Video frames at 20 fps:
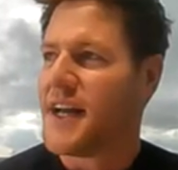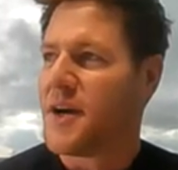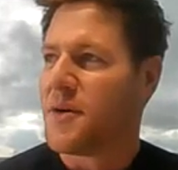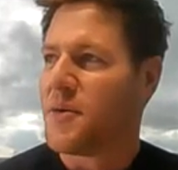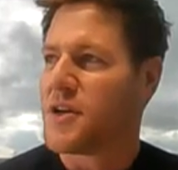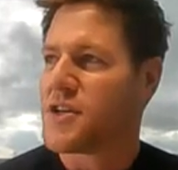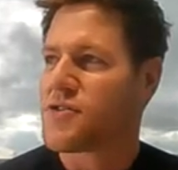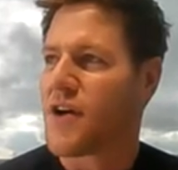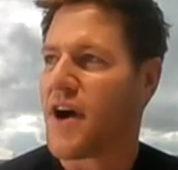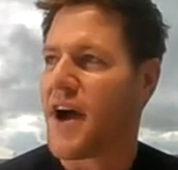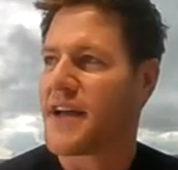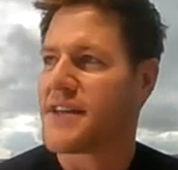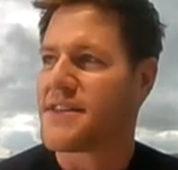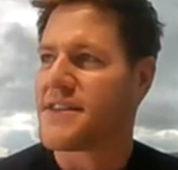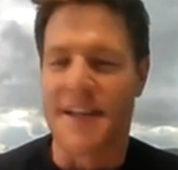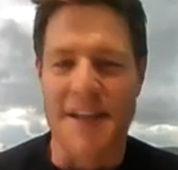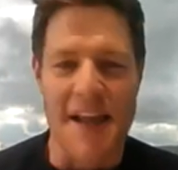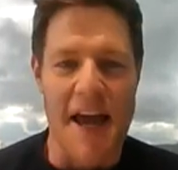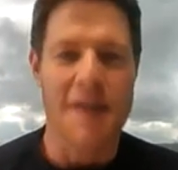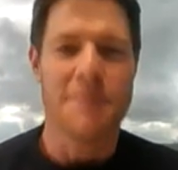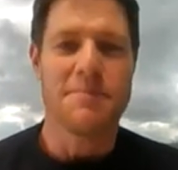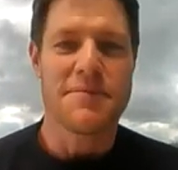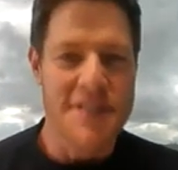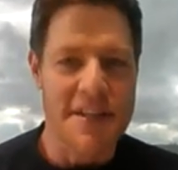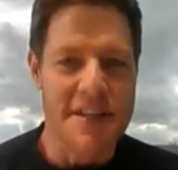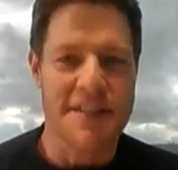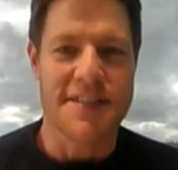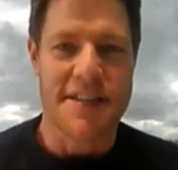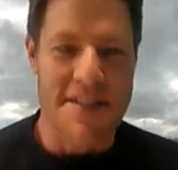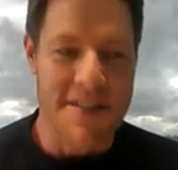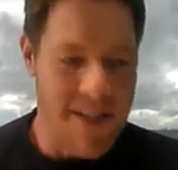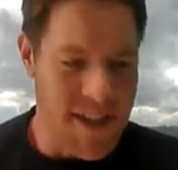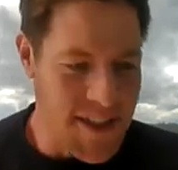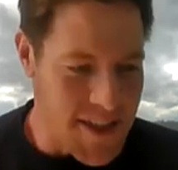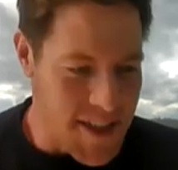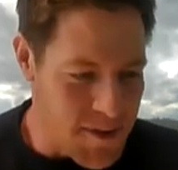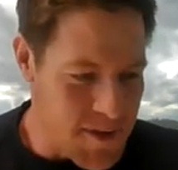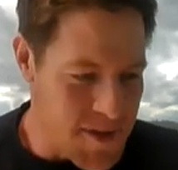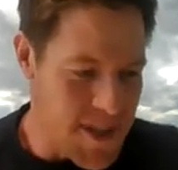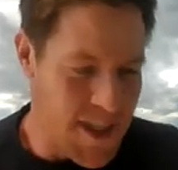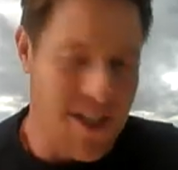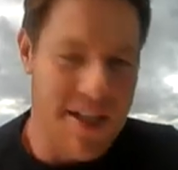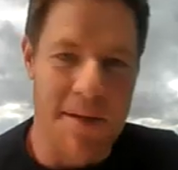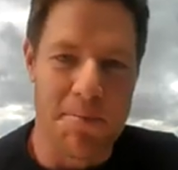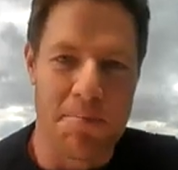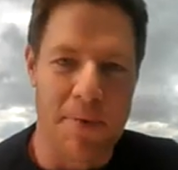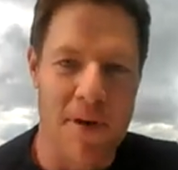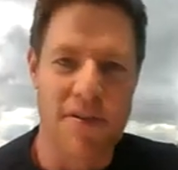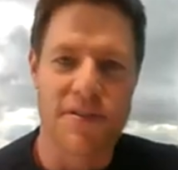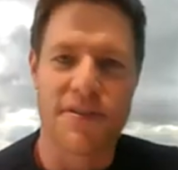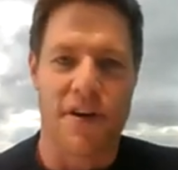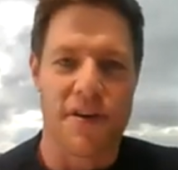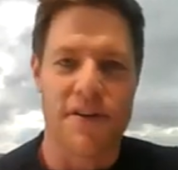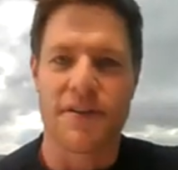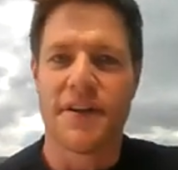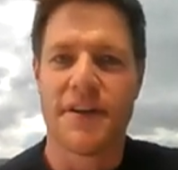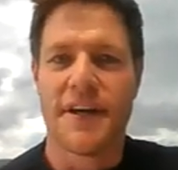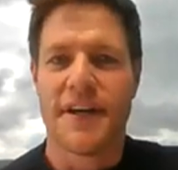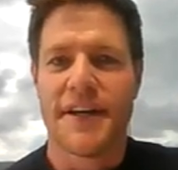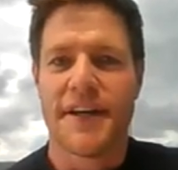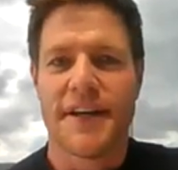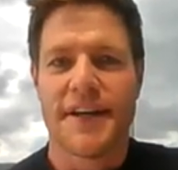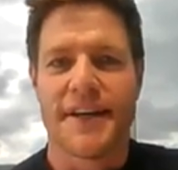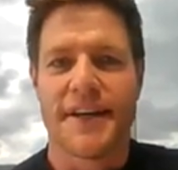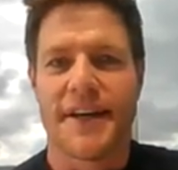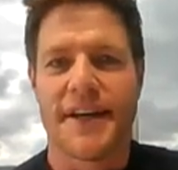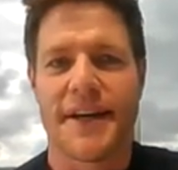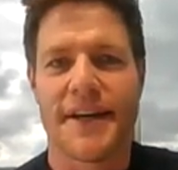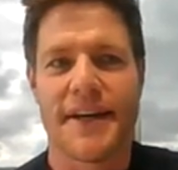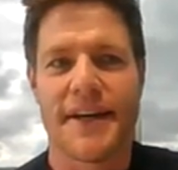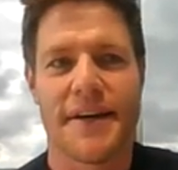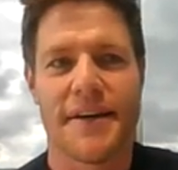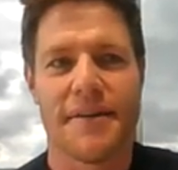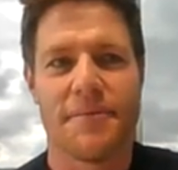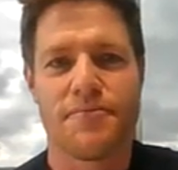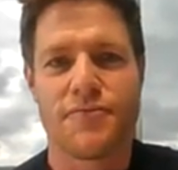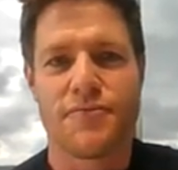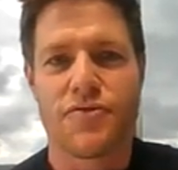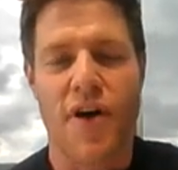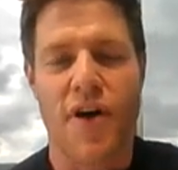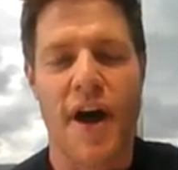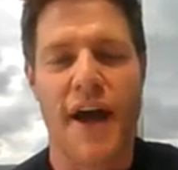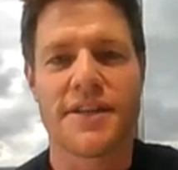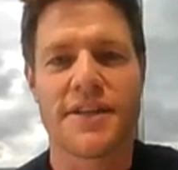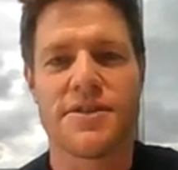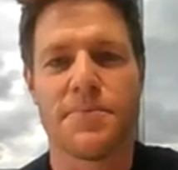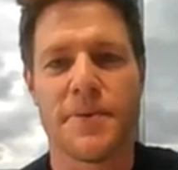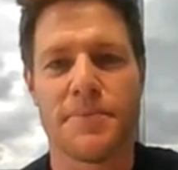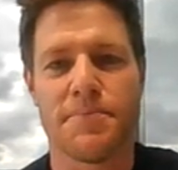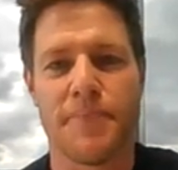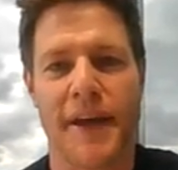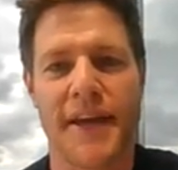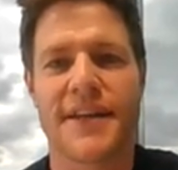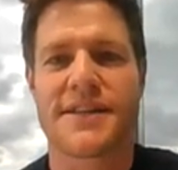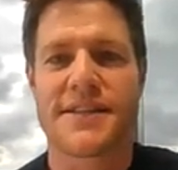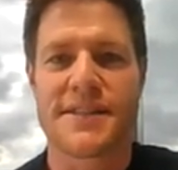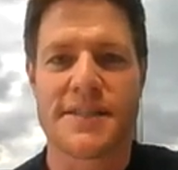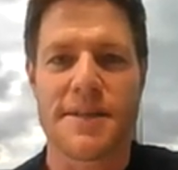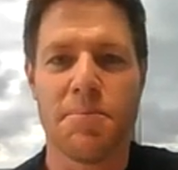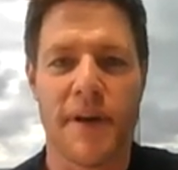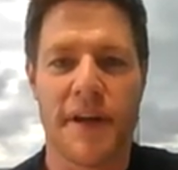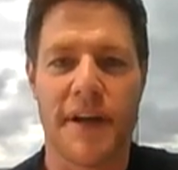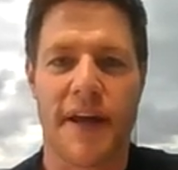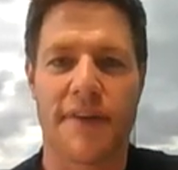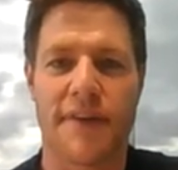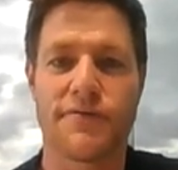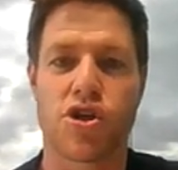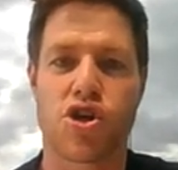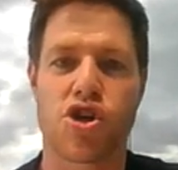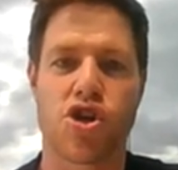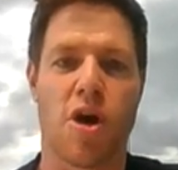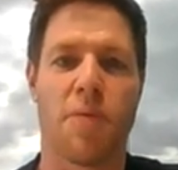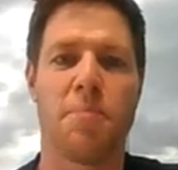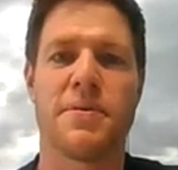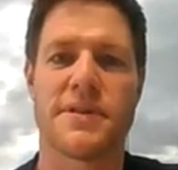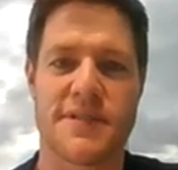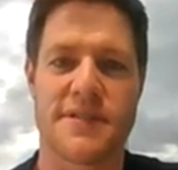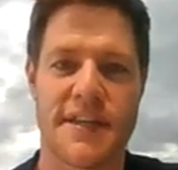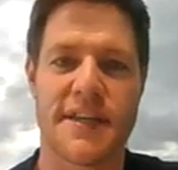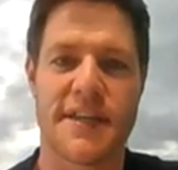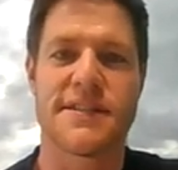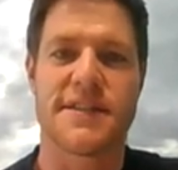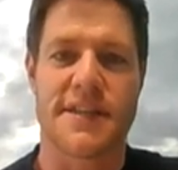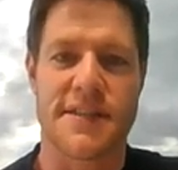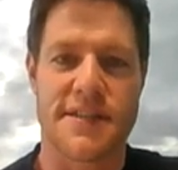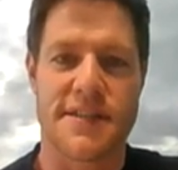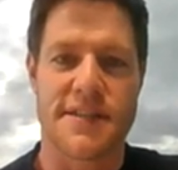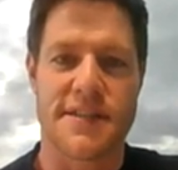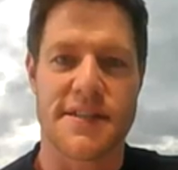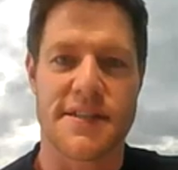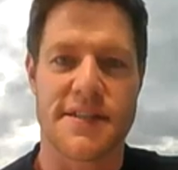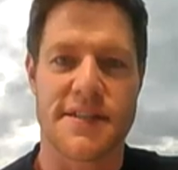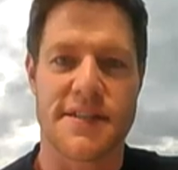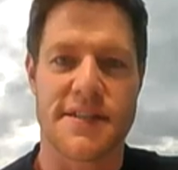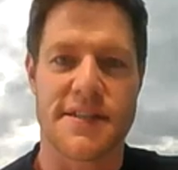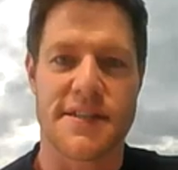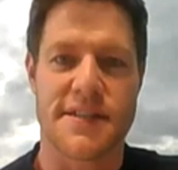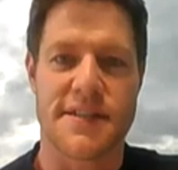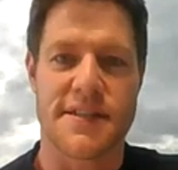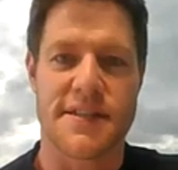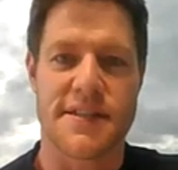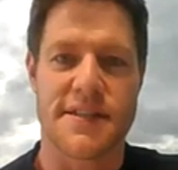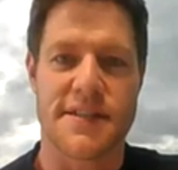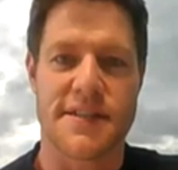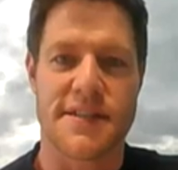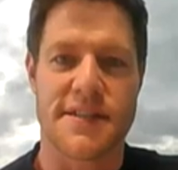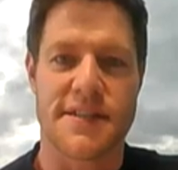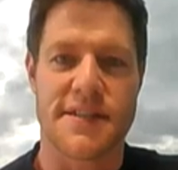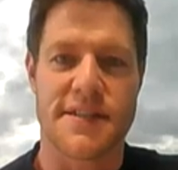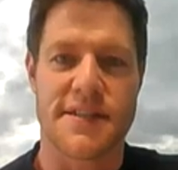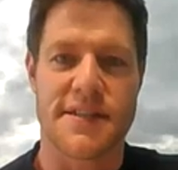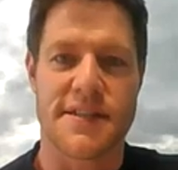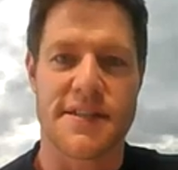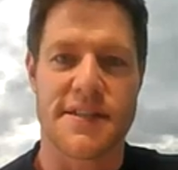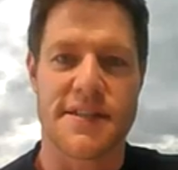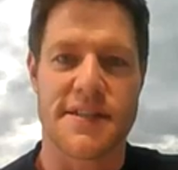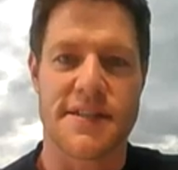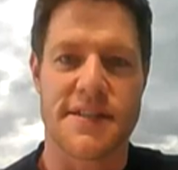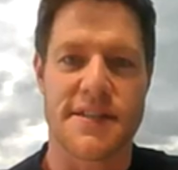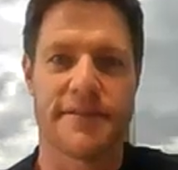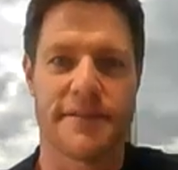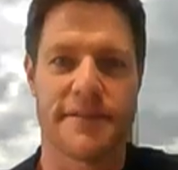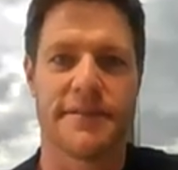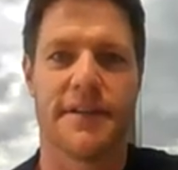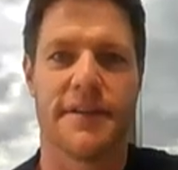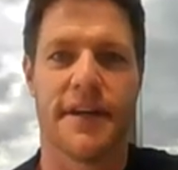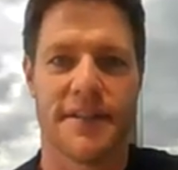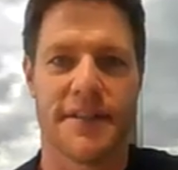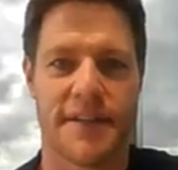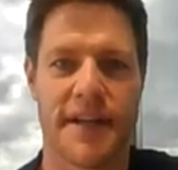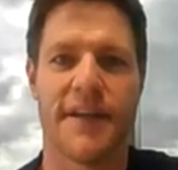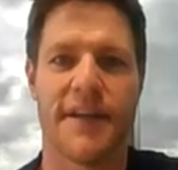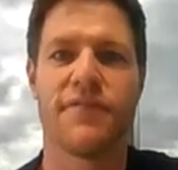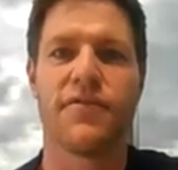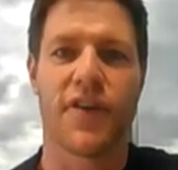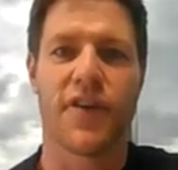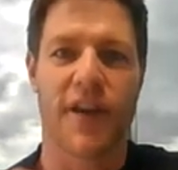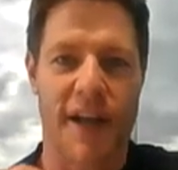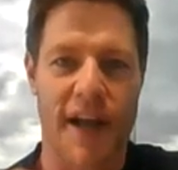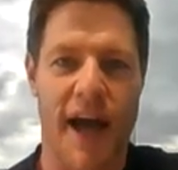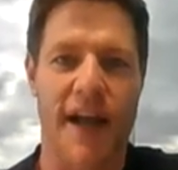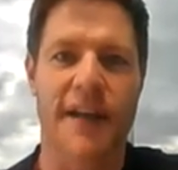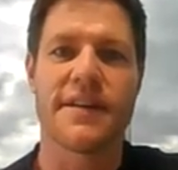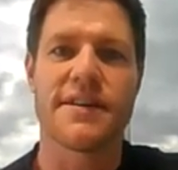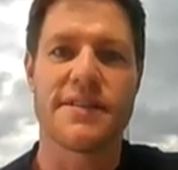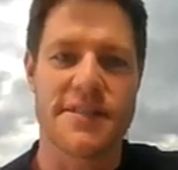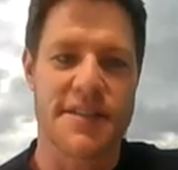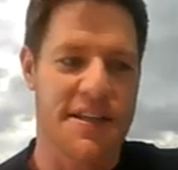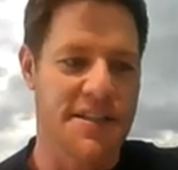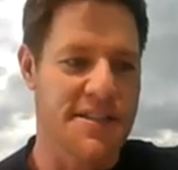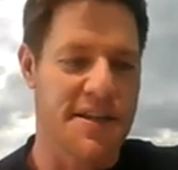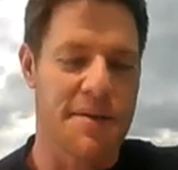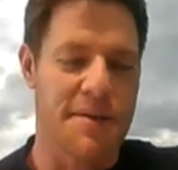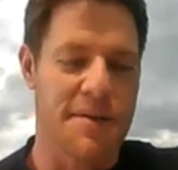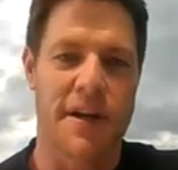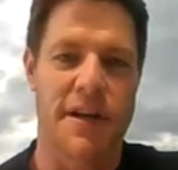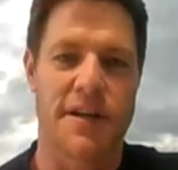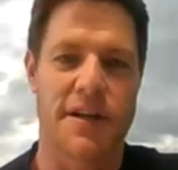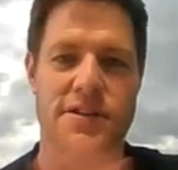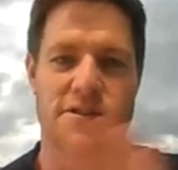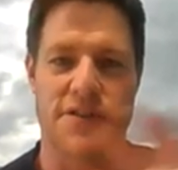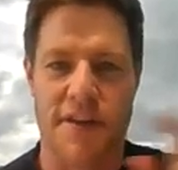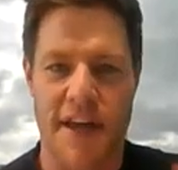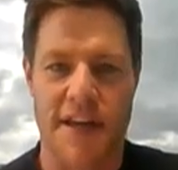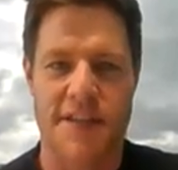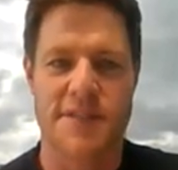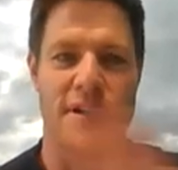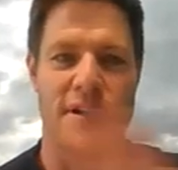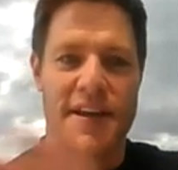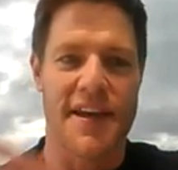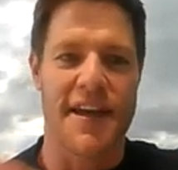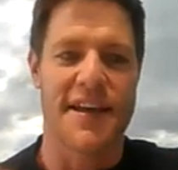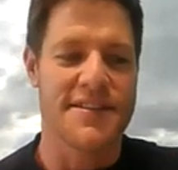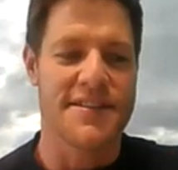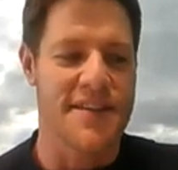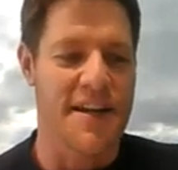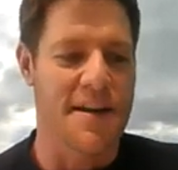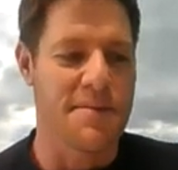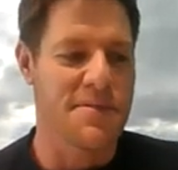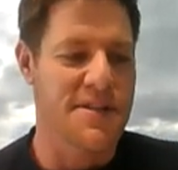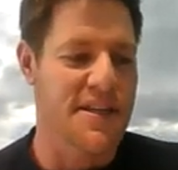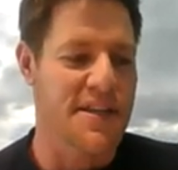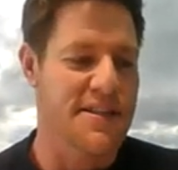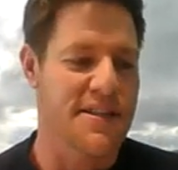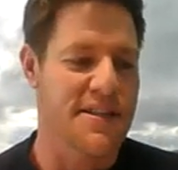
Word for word: We tried, the name sixty sixty was actually built on uh, trying to be, make it simple enough to shop in sixty seconds and then get a, a delivery in under sixty minutes. So that's hence the name sixty sixty.